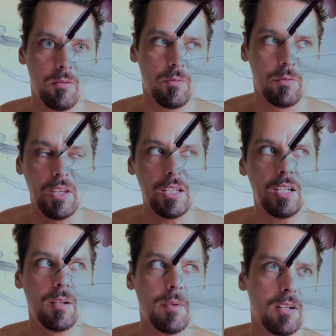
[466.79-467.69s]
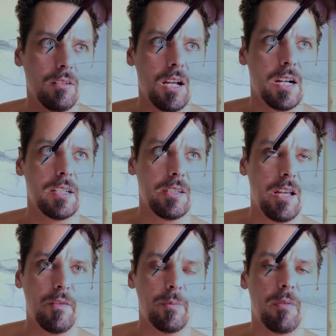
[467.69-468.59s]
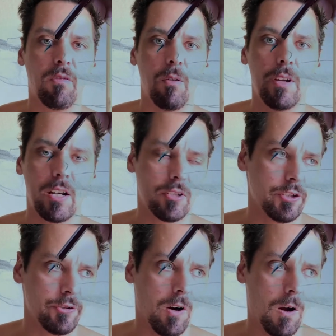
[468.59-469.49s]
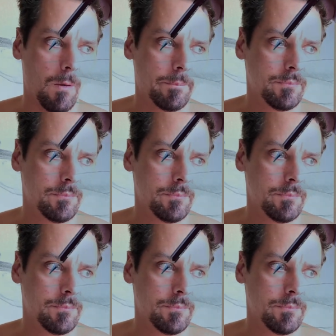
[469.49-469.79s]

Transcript: We're thinking about a lot of stuff before we actually draw.